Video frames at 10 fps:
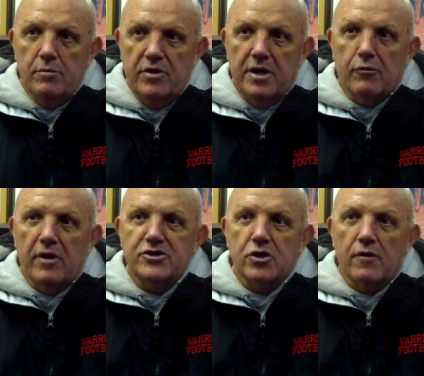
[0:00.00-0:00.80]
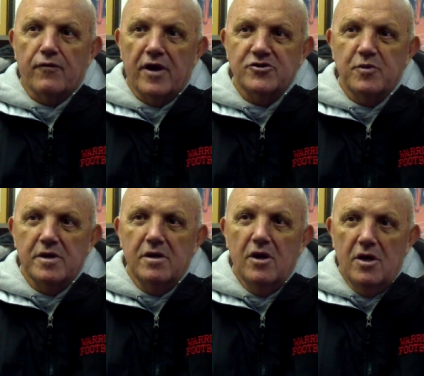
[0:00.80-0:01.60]
Being a redshirt
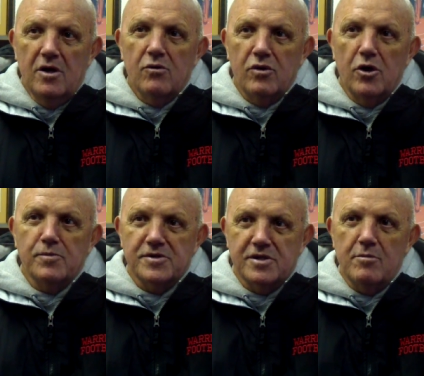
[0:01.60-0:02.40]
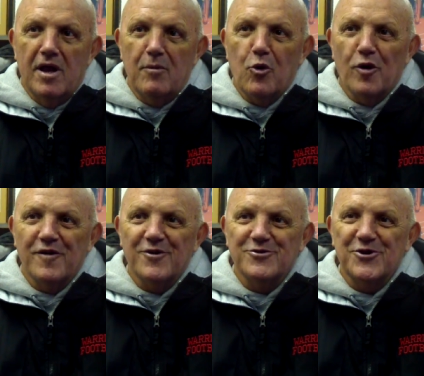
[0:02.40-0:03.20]
freshman, we hope to see many more of
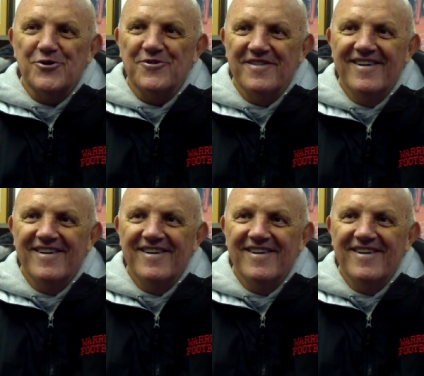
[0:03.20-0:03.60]
those too.